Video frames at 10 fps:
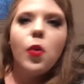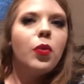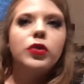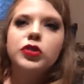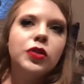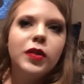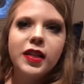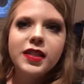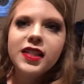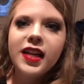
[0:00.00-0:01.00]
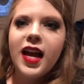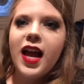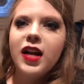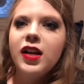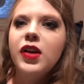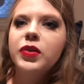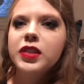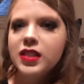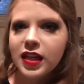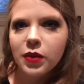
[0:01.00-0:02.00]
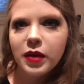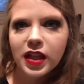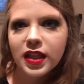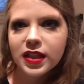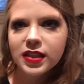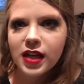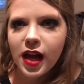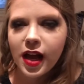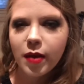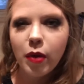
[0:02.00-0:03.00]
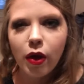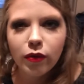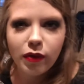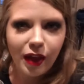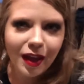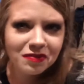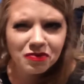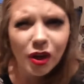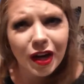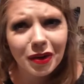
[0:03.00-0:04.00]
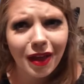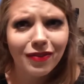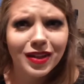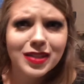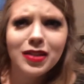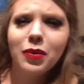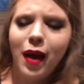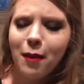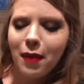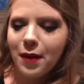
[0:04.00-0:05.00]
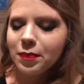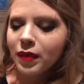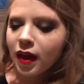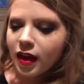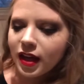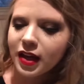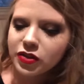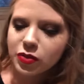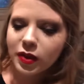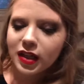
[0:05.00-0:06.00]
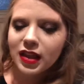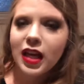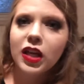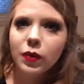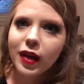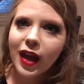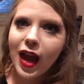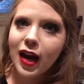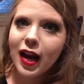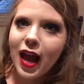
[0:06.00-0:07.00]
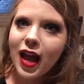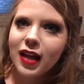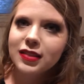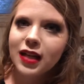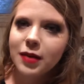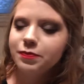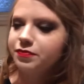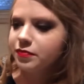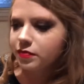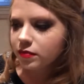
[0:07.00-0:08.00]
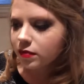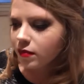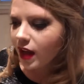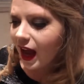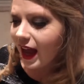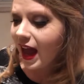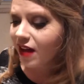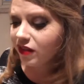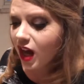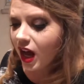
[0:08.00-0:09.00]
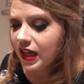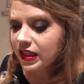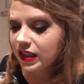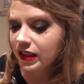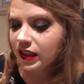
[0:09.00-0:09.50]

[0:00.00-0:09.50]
we're doing this again, we're sticking with it this time, hopefully. I know life gets in the way, but I just wanted to thank you again, and I have not